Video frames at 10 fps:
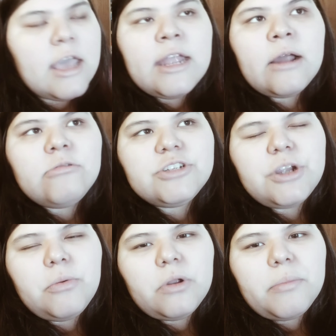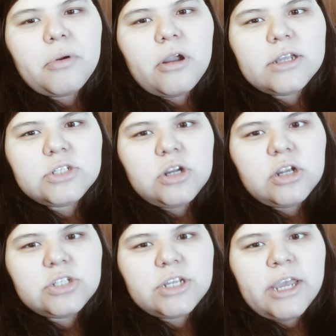And I wish I would have brought
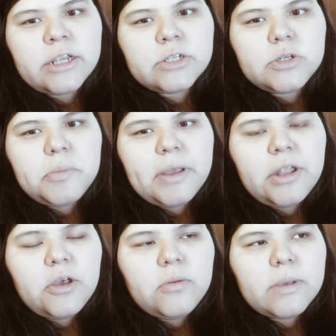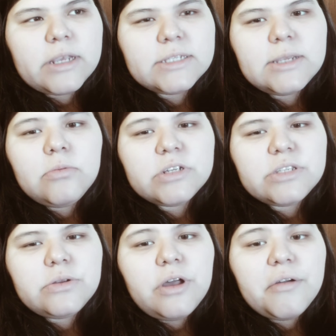Josh an extra pillow because he
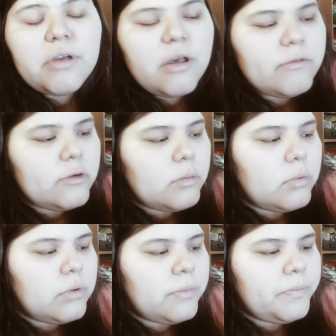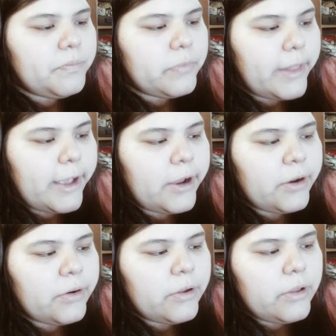was a little uncomfortable
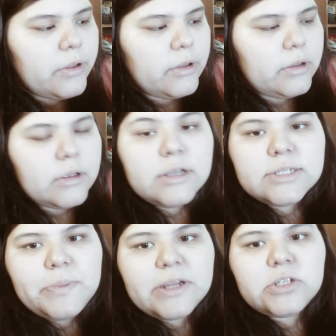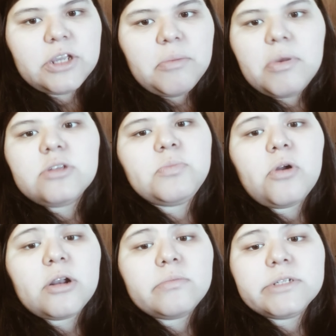there, especially in
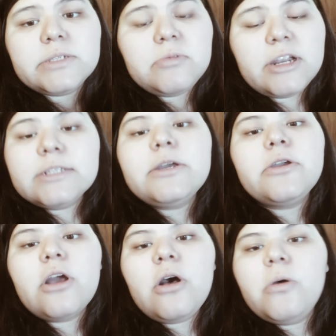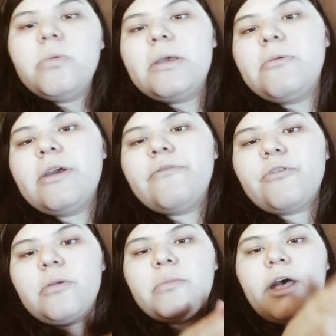postpartum. Because when I tell y'all, we went
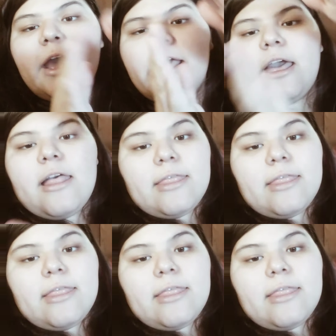from, like,